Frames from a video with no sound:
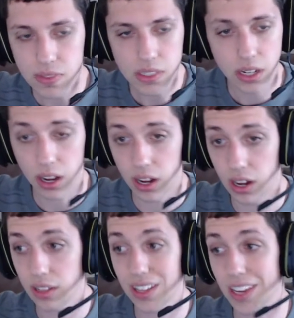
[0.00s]

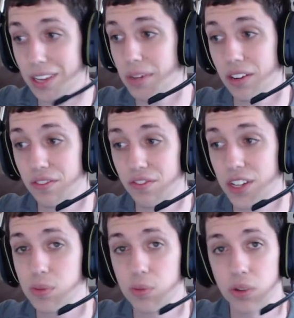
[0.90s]
Like me on
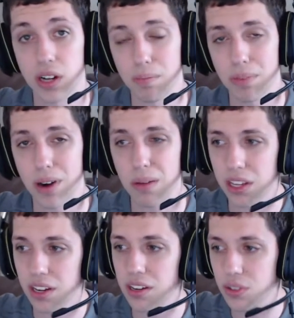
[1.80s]
Facebook. I'm probably going
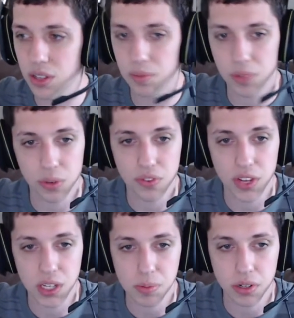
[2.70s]
to do something with
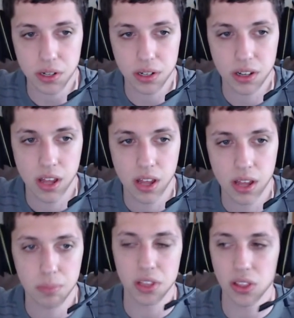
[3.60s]
Facebook.
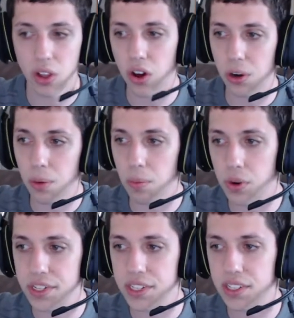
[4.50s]
Be longer, more
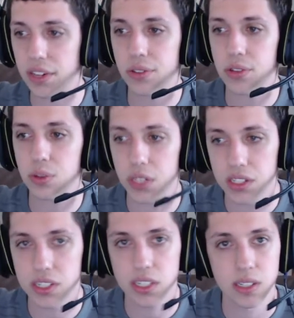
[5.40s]
detailed
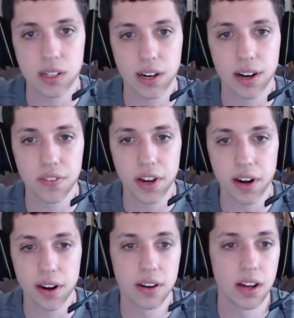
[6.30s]
tweets on there.
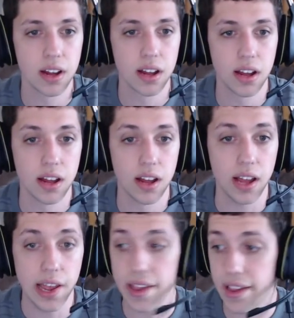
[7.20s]

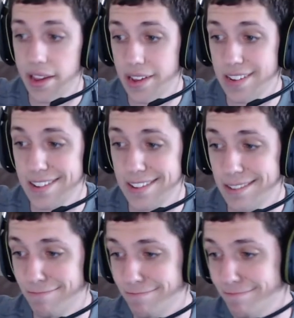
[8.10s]

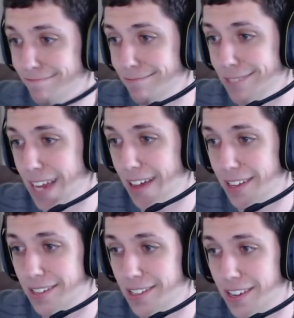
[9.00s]
And yeah, that's it.